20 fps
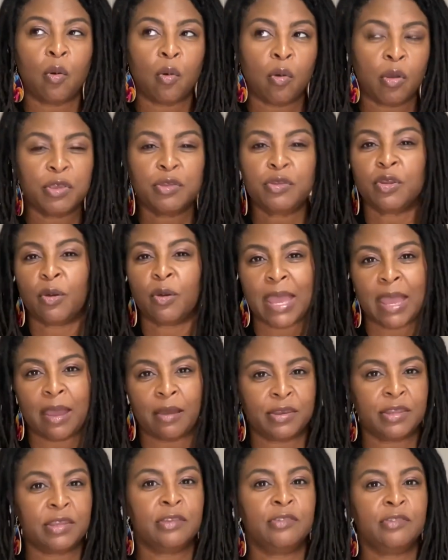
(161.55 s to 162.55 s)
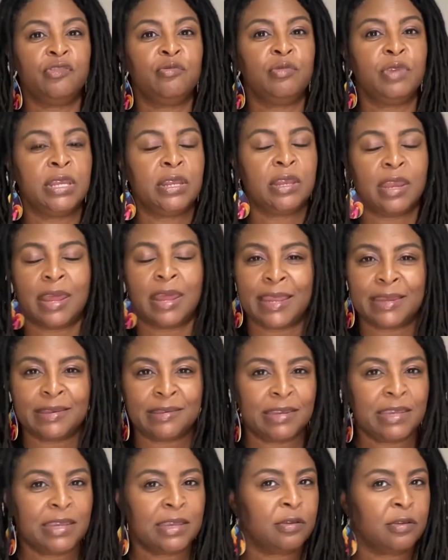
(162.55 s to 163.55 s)
Or you know how it is. You get an
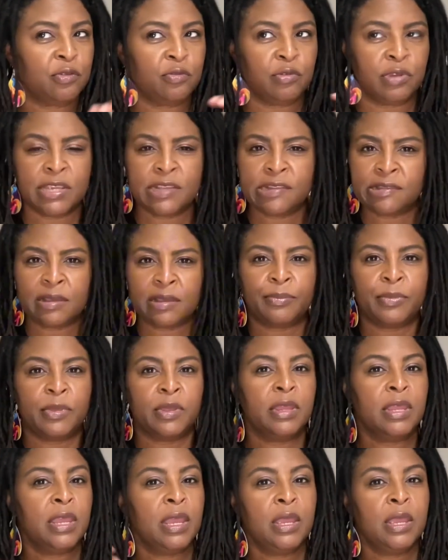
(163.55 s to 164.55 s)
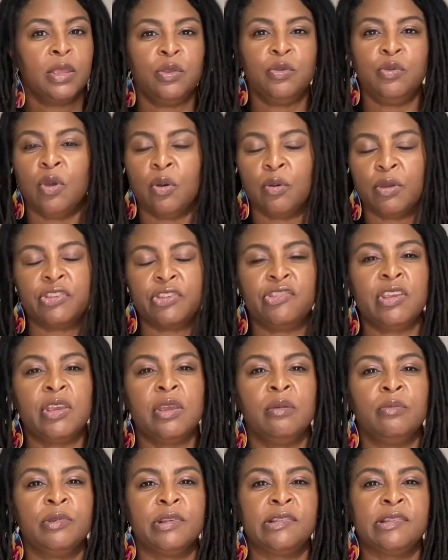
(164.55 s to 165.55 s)
idea, you get something, you go and
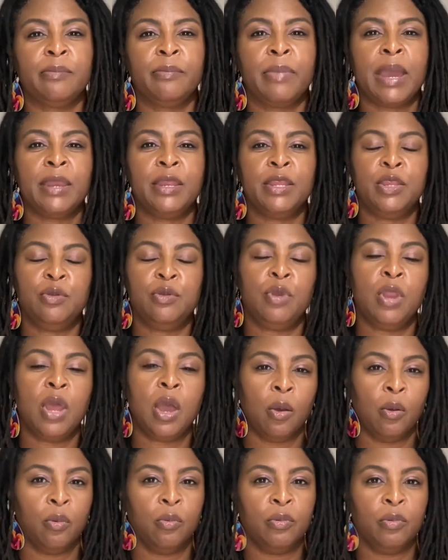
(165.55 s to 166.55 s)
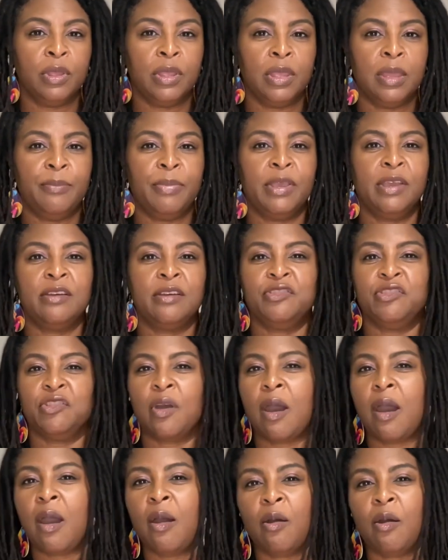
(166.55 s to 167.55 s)
share it with somebody you know because
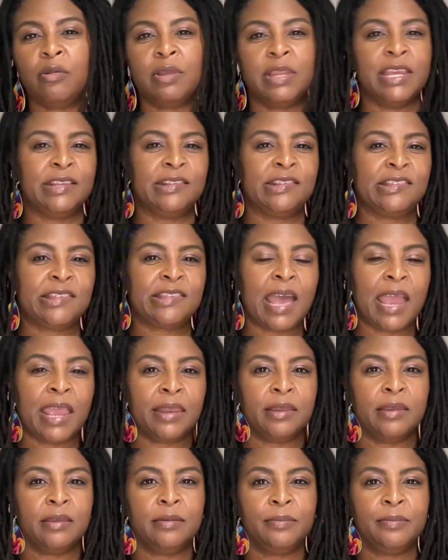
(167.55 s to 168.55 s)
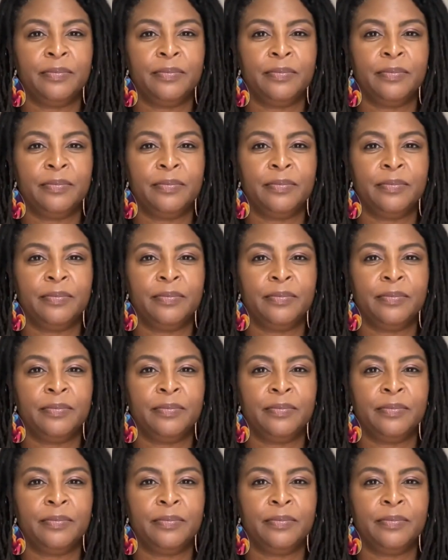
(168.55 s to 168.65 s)
you're all excited.